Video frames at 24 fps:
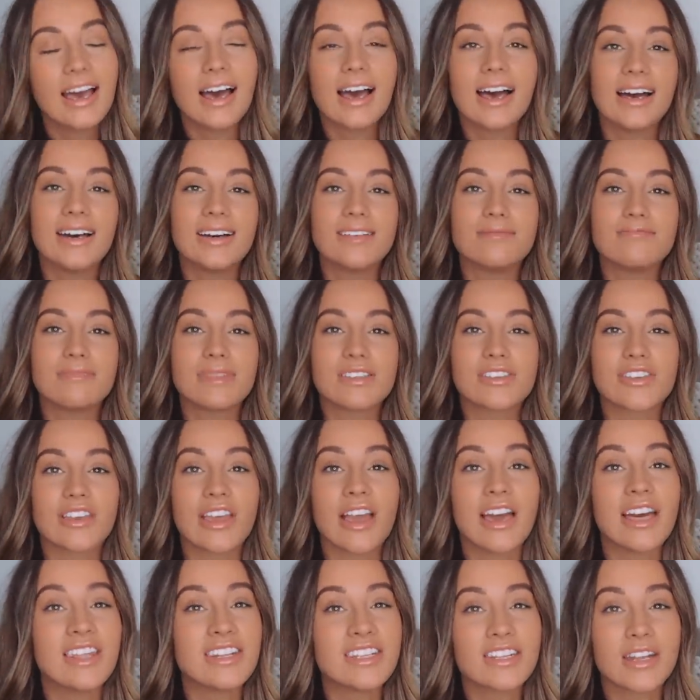So
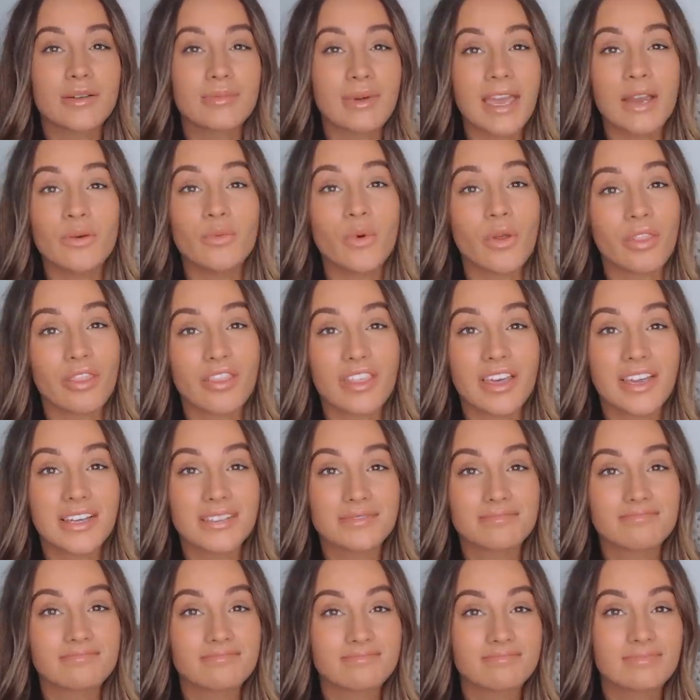yeah, I ended up getting one
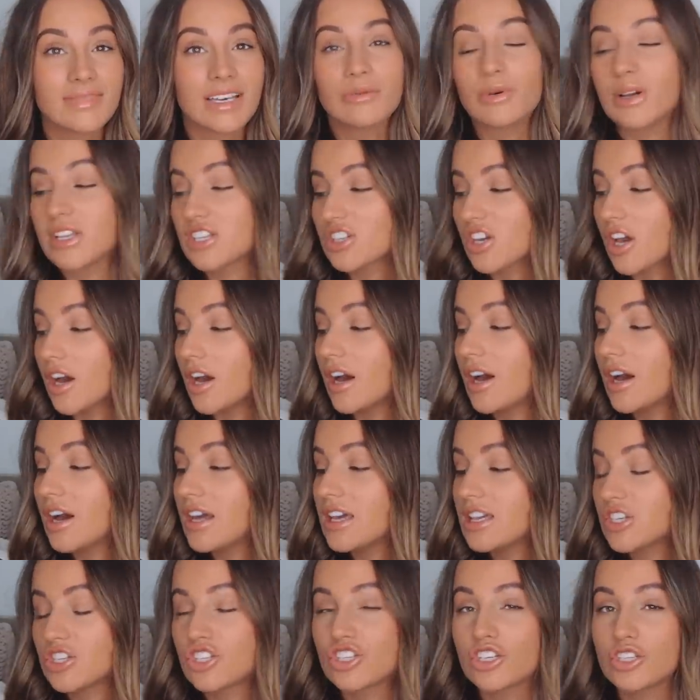thing, which...
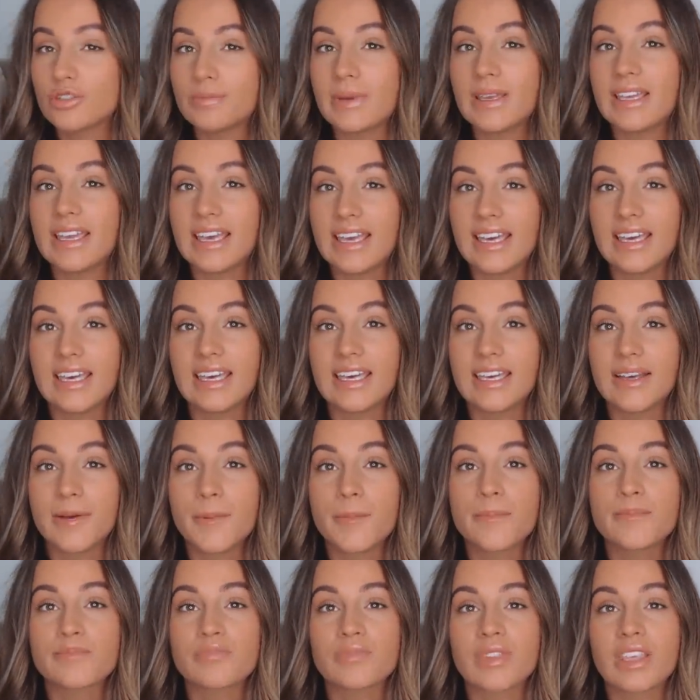it should be here
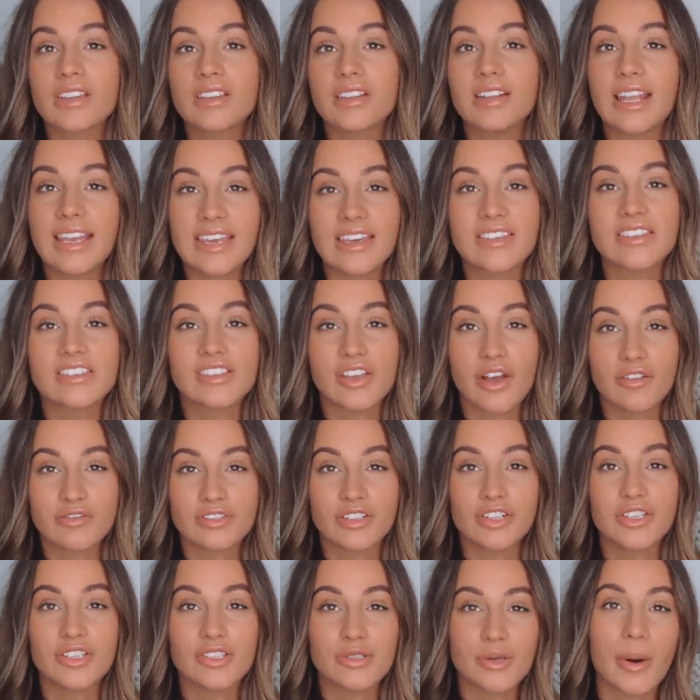later this
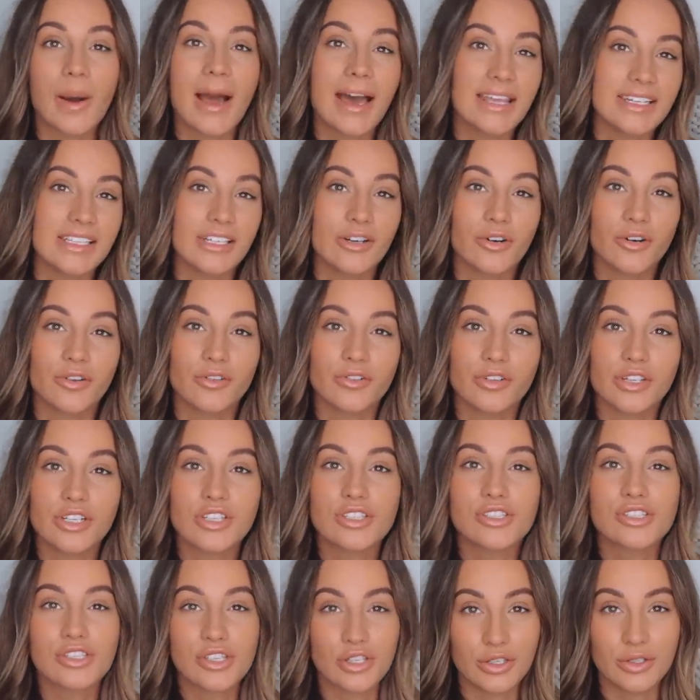afternoon, so I'll add it on
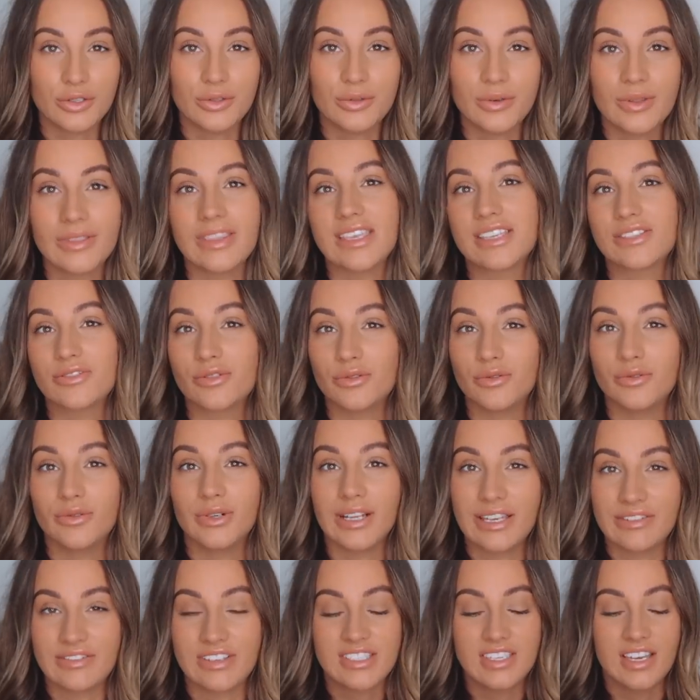to this haul
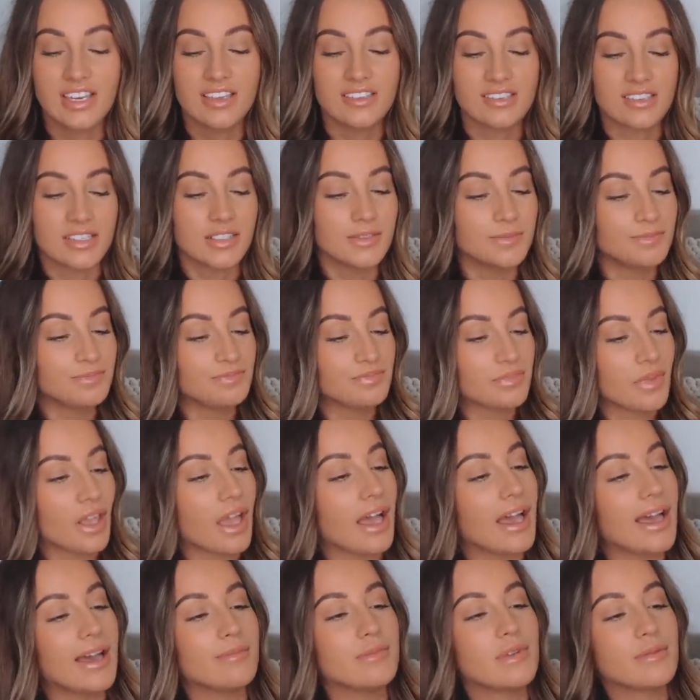if it does.
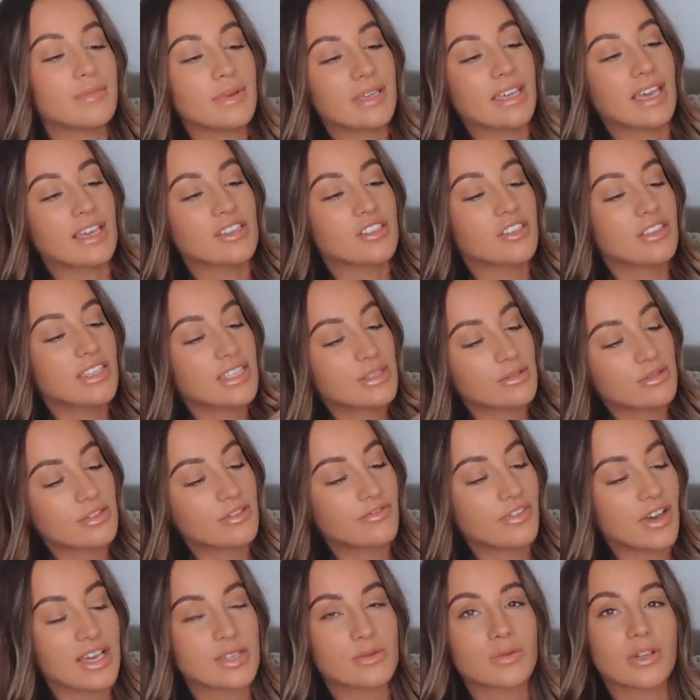But yeah, so this is
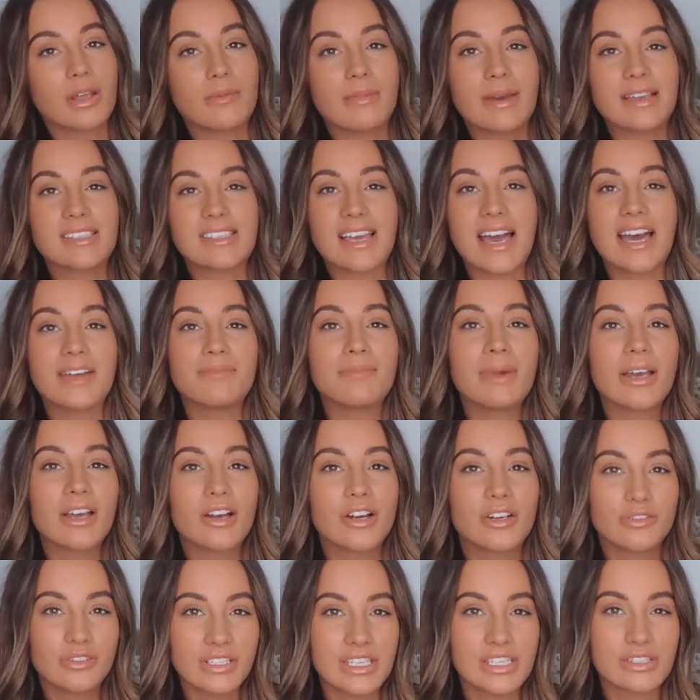the first one I picked. I had my
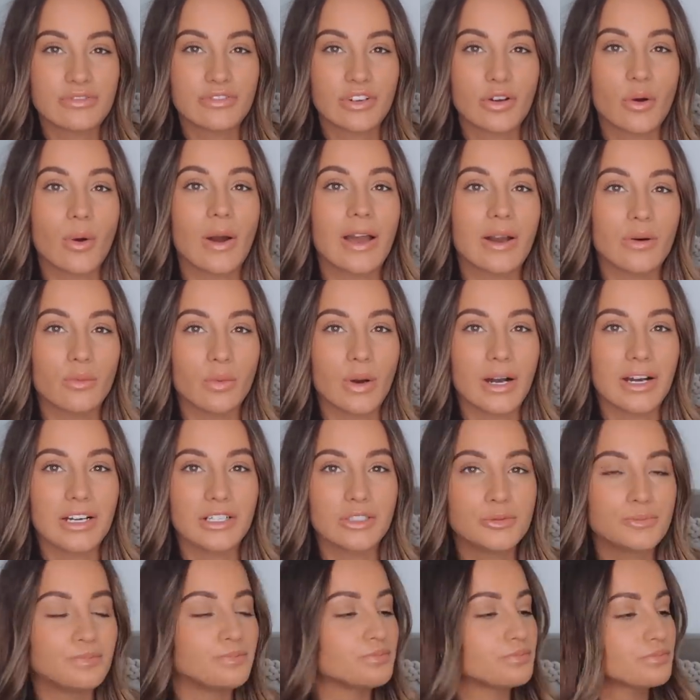eye on this for quite a
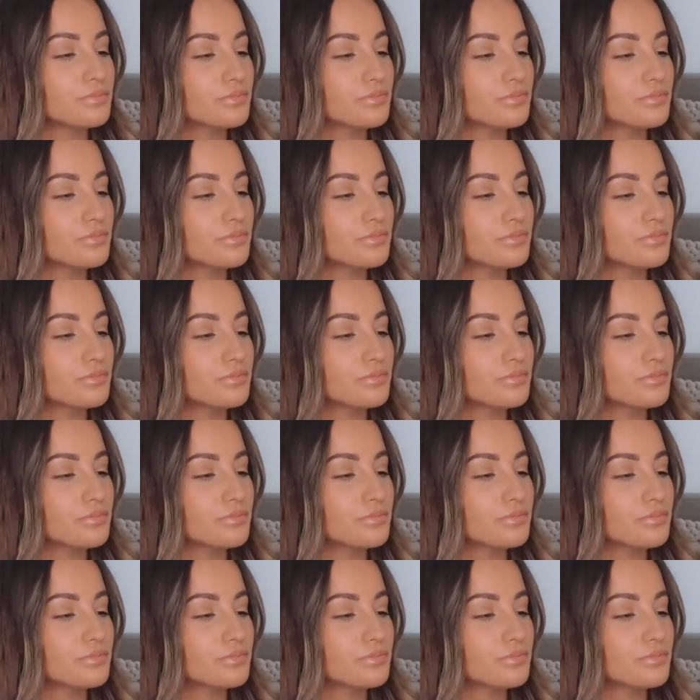while.